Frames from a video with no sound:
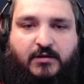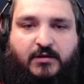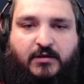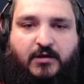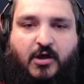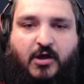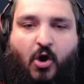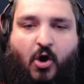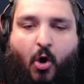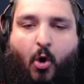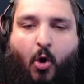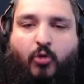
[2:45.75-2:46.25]

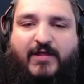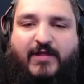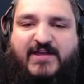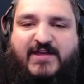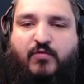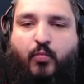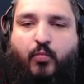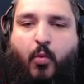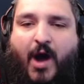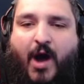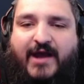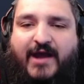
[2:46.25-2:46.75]
Only
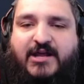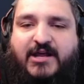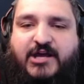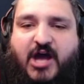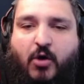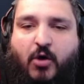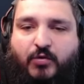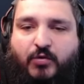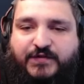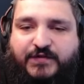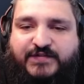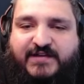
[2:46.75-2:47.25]
one
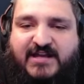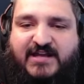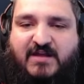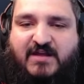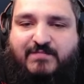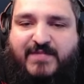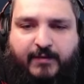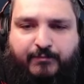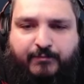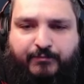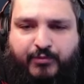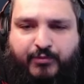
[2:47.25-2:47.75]
ghost can
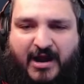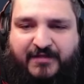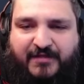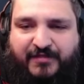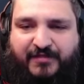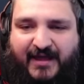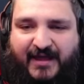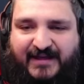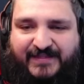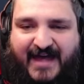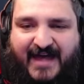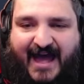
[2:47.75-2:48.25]
emit breath
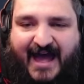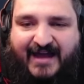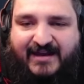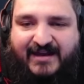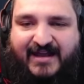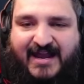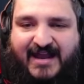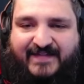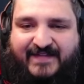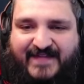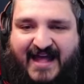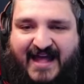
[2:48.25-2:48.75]
like that,
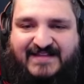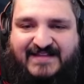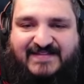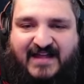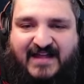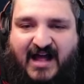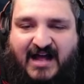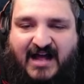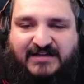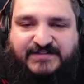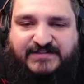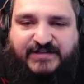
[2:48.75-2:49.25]
and that's the
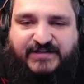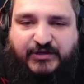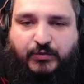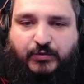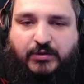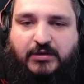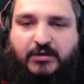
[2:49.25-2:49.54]
Hantu.